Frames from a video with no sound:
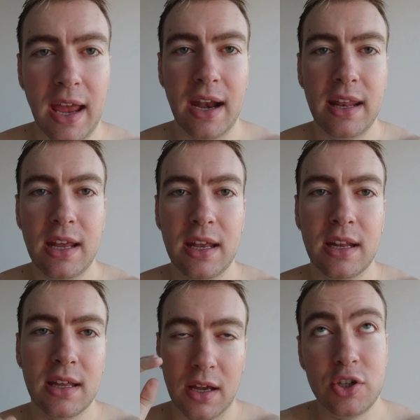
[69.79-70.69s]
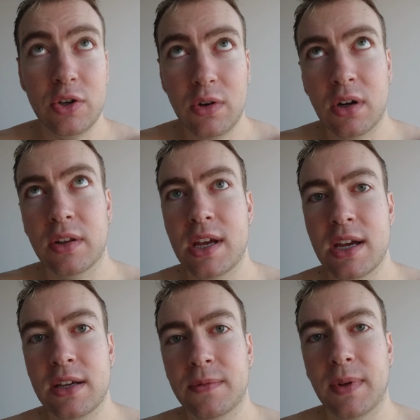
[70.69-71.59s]
I edit it, I shoot it all
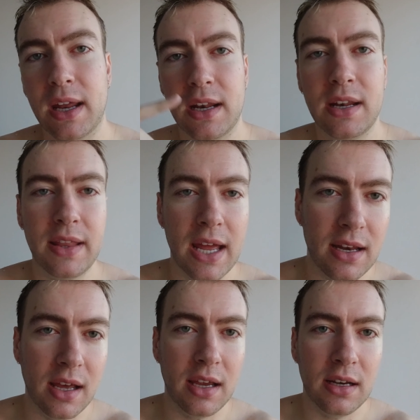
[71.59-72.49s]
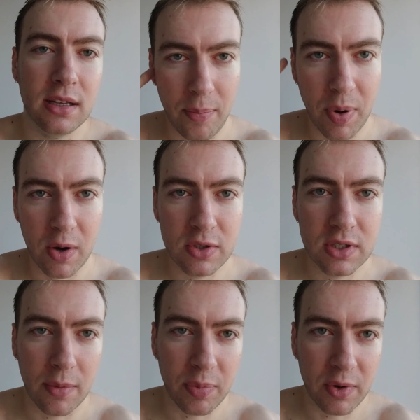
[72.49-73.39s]
day, I edit it that night, I
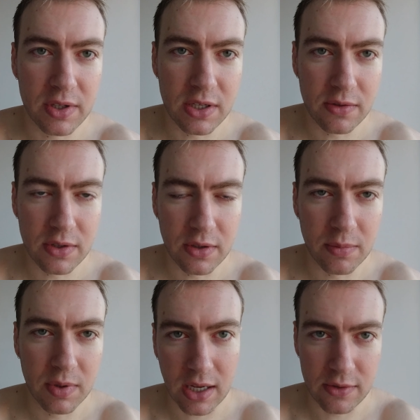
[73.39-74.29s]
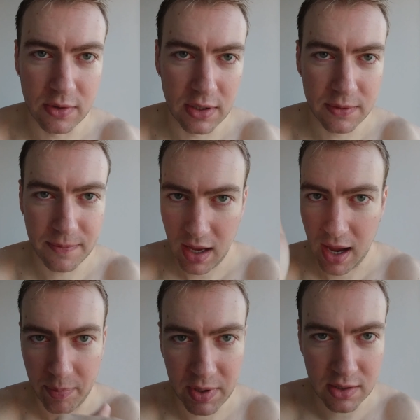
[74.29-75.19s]
post, upload it to YouTube, schedule it.
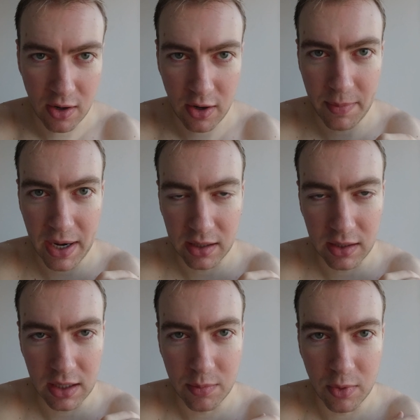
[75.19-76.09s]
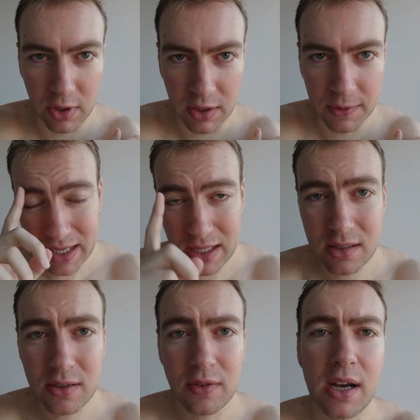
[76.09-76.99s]
Happens automatically in the morning.
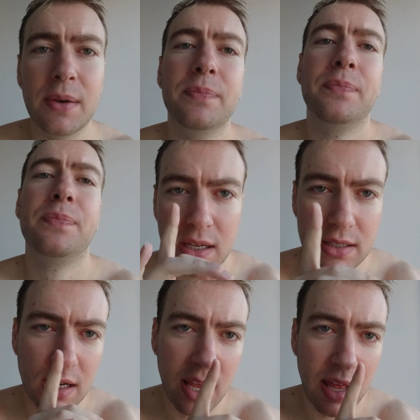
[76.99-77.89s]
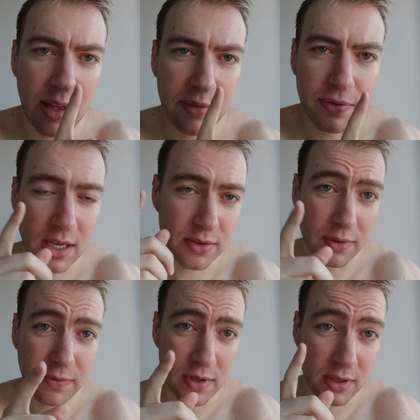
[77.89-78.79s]
Instagram doesn't have
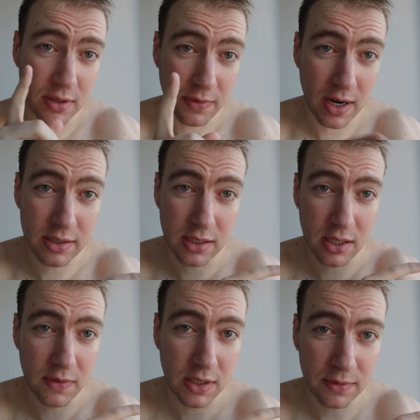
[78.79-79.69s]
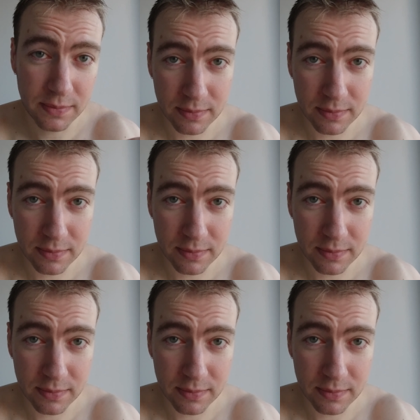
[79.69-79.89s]
scheduling feature for I G T V.